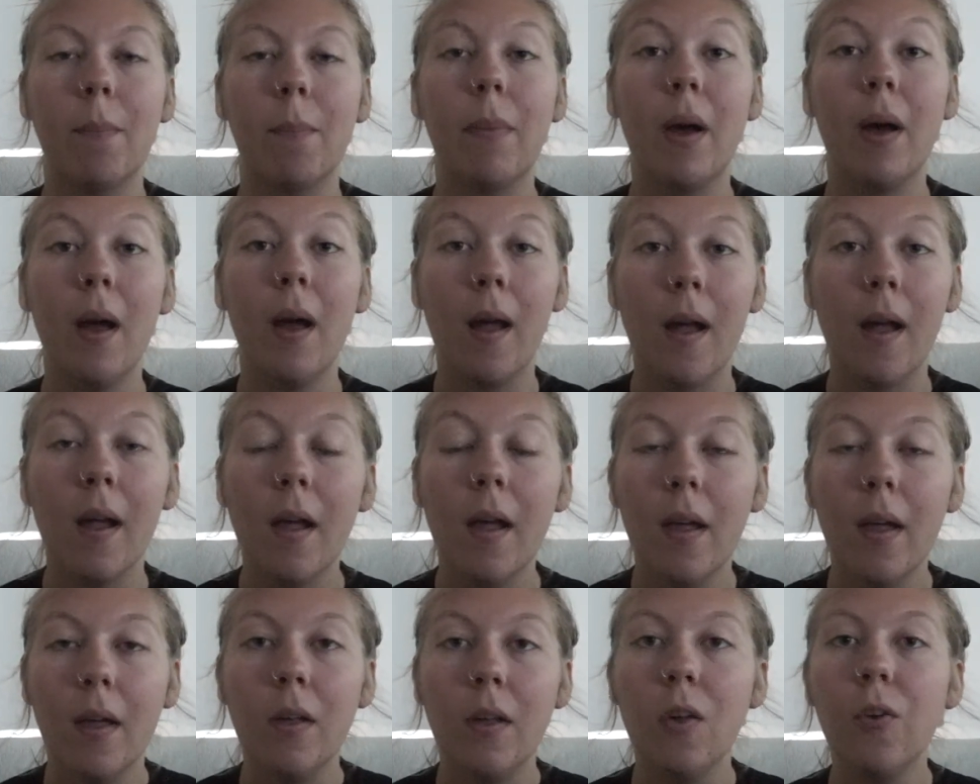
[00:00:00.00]
But
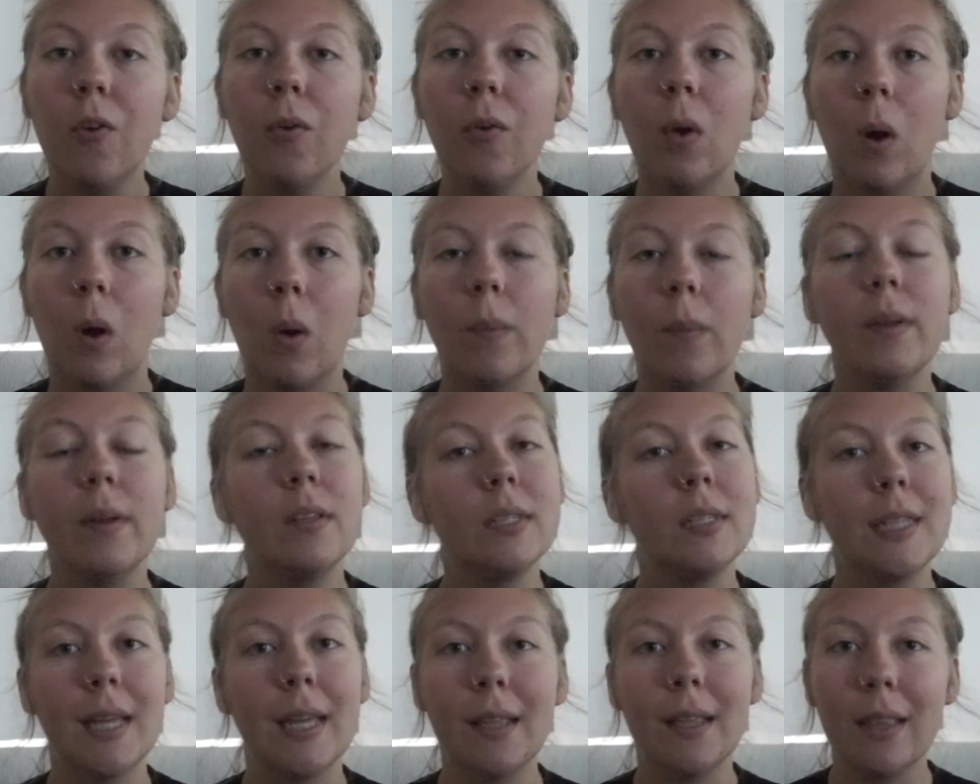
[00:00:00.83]
you can always
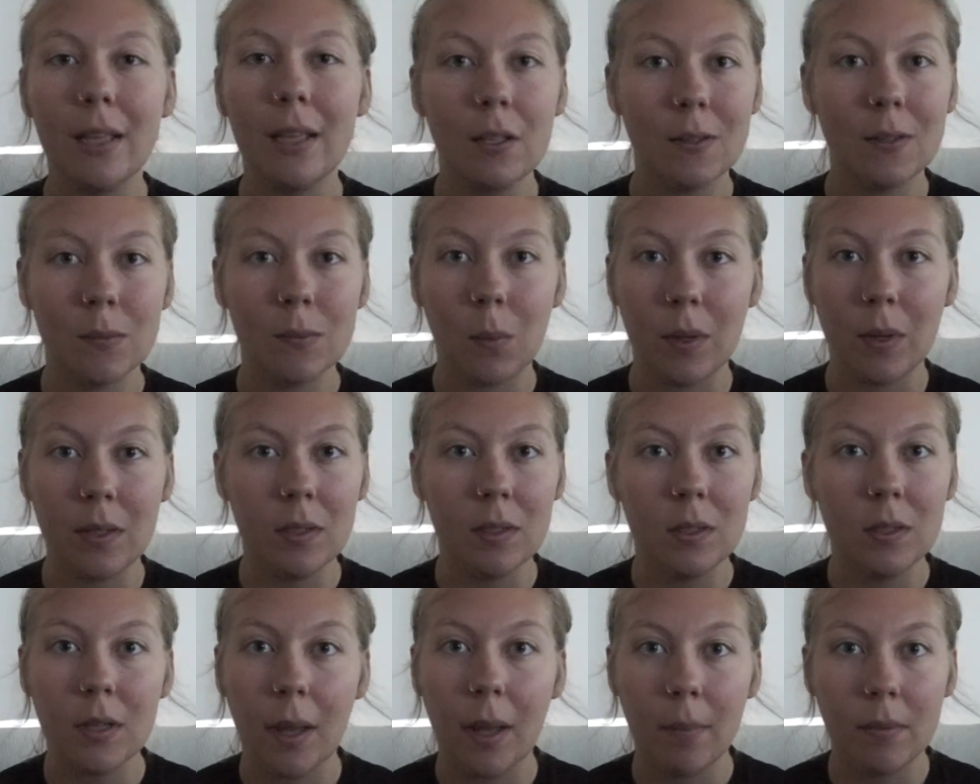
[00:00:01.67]
take things one
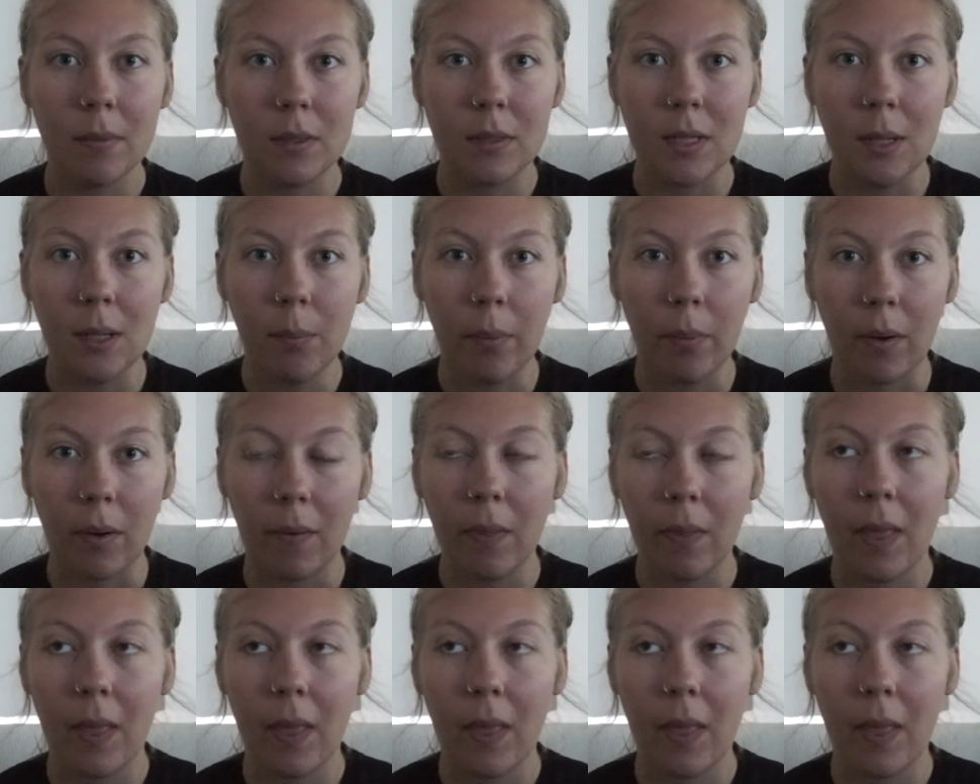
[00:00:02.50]
step deeper.